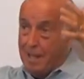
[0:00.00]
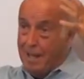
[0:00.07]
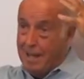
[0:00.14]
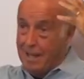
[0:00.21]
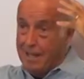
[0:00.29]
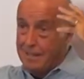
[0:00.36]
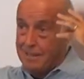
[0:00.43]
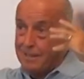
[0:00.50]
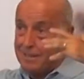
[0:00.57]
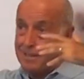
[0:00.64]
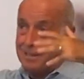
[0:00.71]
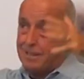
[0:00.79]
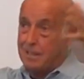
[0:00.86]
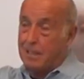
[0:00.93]

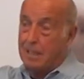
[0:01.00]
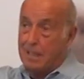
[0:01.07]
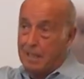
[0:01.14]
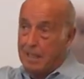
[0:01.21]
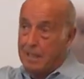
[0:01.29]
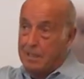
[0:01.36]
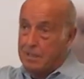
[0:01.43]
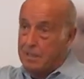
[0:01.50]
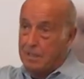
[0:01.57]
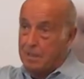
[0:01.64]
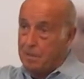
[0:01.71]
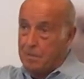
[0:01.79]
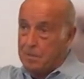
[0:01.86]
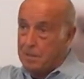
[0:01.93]
and and he's a,
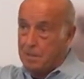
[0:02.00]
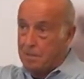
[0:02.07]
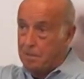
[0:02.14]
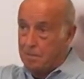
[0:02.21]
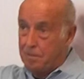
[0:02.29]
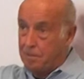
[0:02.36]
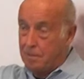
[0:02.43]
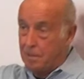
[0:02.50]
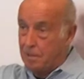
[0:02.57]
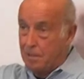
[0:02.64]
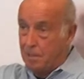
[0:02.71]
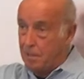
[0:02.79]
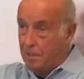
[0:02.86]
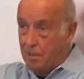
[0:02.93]
he was a
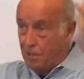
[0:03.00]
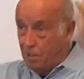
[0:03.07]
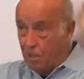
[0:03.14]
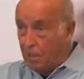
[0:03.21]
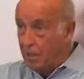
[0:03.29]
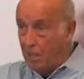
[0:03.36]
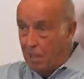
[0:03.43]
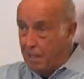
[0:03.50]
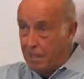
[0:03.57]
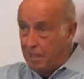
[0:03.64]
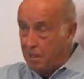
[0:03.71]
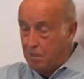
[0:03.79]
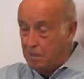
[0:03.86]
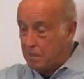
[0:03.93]
early on
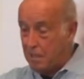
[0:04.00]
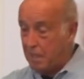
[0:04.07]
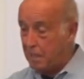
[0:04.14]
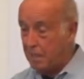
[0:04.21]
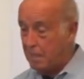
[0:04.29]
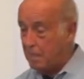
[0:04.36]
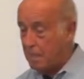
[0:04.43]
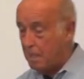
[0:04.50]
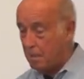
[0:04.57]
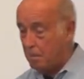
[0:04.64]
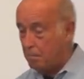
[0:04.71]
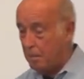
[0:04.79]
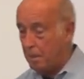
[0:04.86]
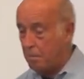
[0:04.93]
he was a
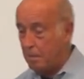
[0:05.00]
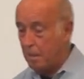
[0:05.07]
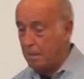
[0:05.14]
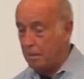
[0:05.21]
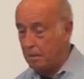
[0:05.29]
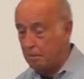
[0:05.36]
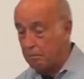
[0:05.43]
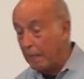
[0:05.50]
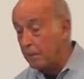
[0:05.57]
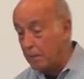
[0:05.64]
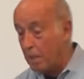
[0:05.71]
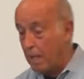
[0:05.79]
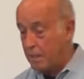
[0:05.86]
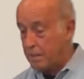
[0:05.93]

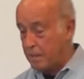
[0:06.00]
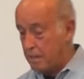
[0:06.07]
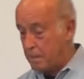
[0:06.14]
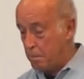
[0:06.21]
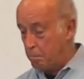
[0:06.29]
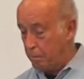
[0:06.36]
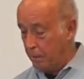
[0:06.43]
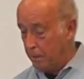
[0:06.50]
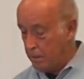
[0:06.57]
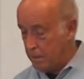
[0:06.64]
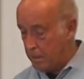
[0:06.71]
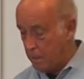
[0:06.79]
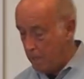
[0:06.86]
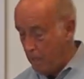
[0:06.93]
recognized as a
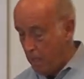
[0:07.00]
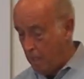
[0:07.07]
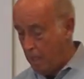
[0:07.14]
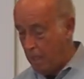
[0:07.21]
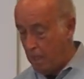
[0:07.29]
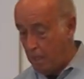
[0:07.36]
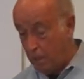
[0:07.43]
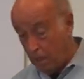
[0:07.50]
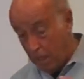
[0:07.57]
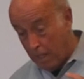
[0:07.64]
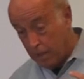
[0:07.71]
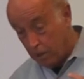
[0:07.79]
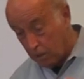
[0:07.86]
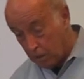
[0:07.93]
brilliant uh,
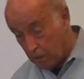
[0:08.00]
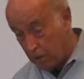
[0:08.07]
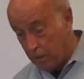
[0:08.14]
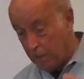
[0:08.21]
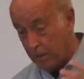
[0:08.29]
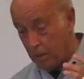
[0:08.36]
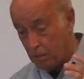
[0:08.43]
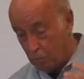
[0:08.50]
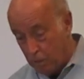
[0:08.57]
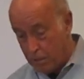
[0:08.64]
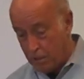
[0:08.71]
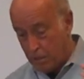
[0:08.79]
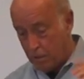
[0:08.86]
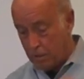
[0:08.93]
and learned
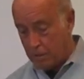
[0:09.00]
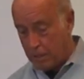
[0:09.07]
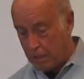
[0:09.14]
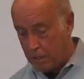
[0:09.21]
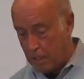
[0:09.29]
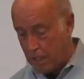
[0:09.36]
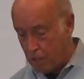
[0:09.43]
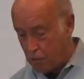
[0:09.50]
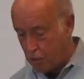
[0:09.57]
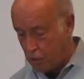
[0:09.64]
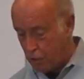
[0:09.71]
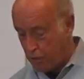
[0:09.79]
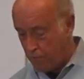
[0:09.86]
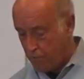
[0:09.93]
original
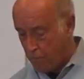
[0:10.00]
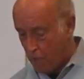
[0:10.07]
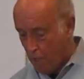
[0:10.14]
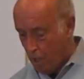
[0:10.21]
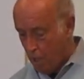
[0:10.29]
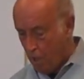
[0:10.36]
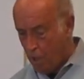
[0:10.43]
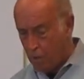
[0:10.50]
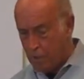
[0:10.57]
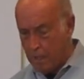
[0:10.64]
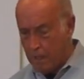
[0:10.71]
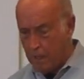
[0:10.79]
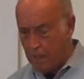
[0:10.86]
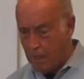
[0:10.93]
psychiatrist.
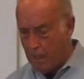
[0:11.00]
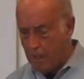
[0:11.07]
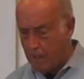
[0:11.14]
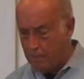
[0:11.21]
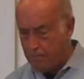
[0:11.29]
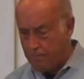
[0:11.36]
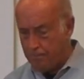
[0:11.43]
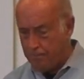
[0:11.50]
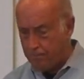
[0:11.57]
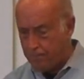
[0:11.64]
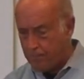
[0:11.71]
Okay, um,